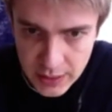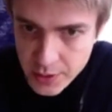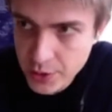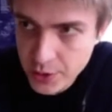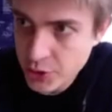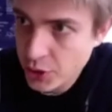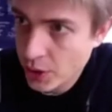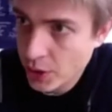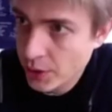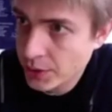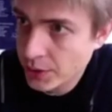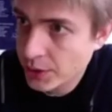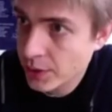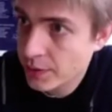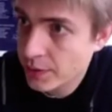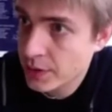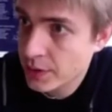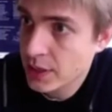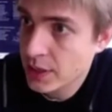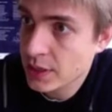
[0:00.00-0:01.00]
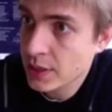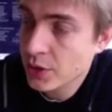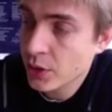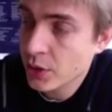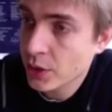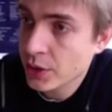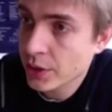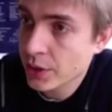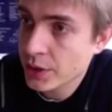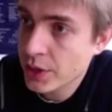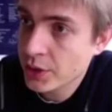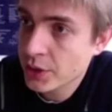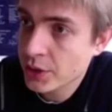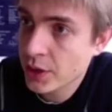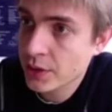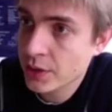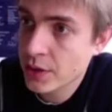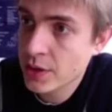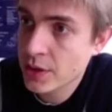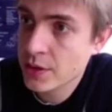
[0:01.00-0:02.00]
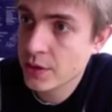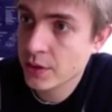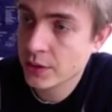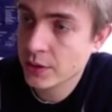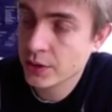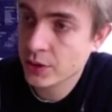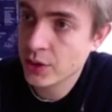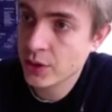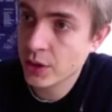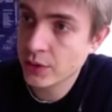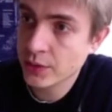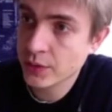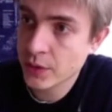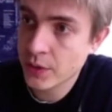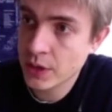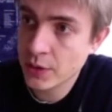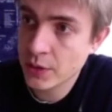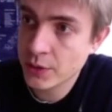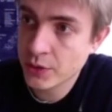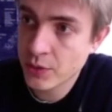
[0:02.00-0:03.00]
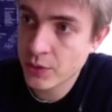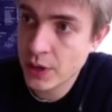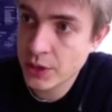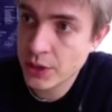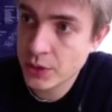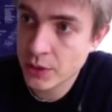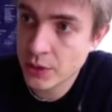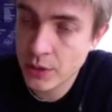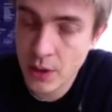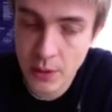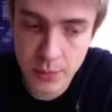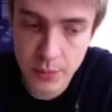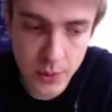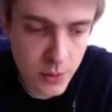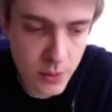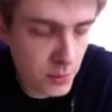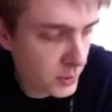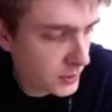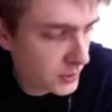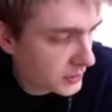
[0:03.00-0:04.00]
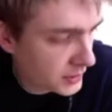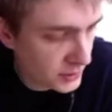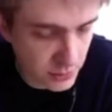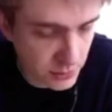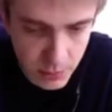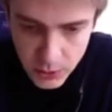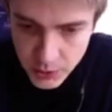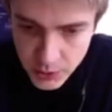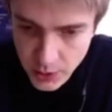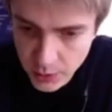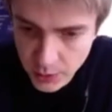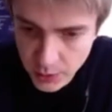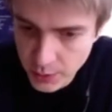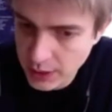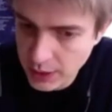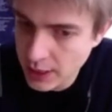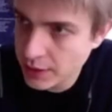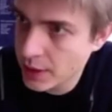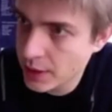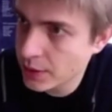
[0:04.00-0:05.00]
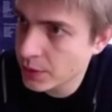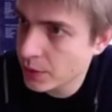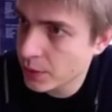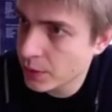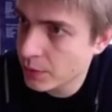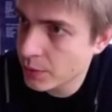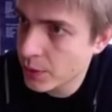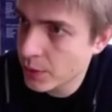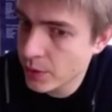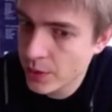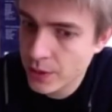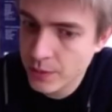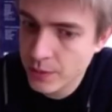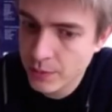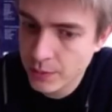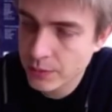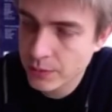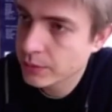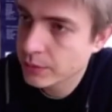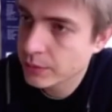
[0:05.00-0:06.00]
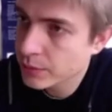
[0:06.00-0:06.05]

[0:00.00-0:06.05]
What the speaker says: the choice of the initial condition here is just for illustration purposes, but we can handle more